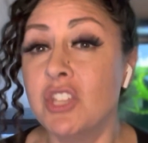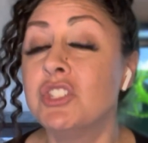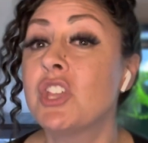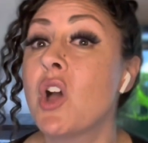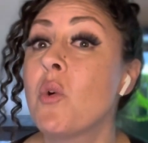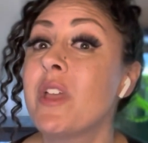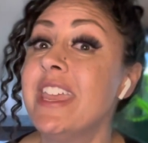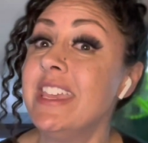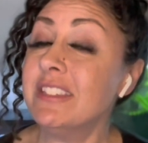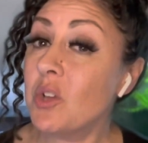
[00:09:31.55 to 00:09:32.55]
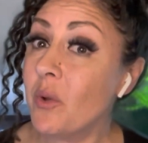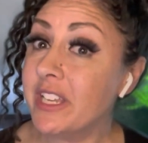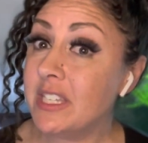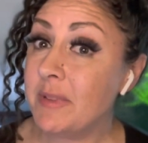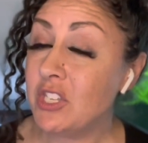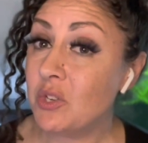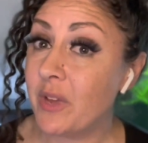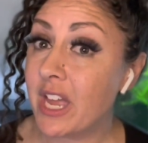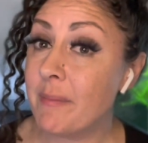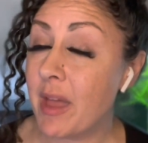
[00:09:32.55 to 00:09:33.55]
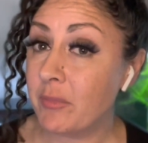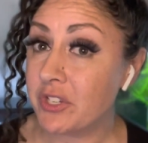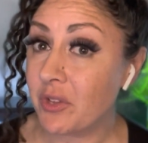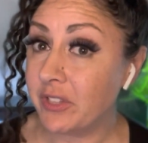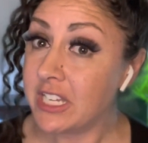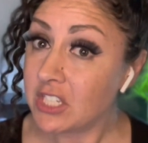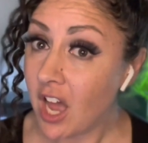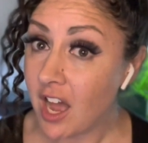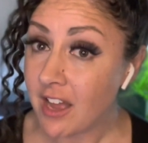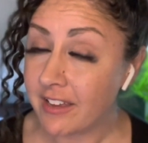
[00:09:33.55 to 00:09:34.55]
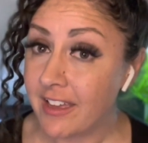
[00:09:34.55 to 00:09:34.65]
So he's going to be doing a members only talk.